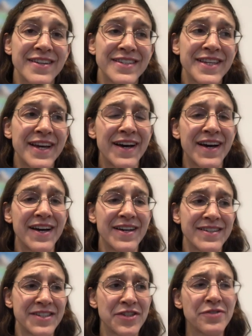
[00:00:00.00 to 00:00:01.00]
Yeah,
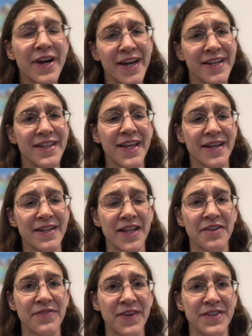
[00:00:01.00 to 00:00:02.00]
you're right. Like a lot
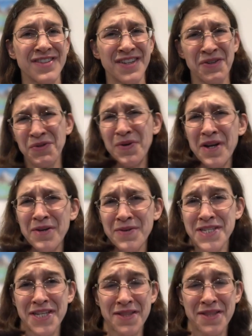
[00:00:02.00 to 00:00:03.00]
of fans are like, "Ooh, I don't want
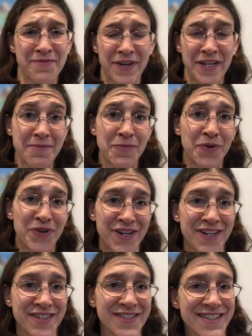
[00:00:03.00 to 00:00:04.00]
to see them fight
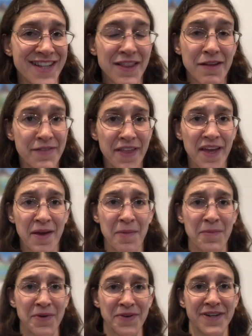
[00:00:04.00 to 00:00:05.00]
anymore" because they love
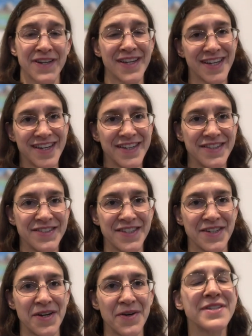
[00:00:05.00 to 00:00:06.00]
them, or you
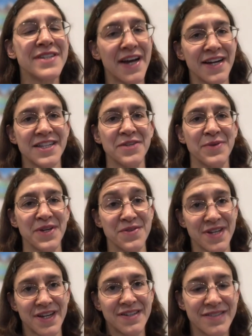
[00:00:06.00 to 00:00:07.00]
know, exactly what you
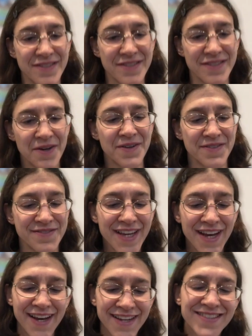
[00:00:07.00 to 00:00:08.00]
said. So
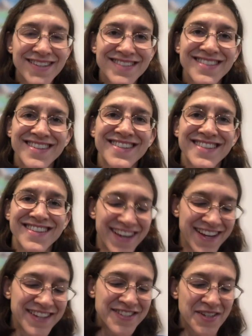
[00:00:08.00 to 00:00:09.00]
yeah, I guess that's a
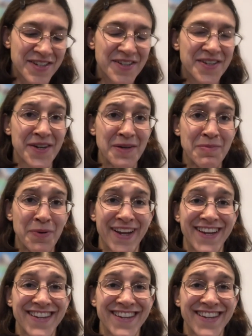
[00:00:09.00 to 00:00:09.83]
it's a, a good point.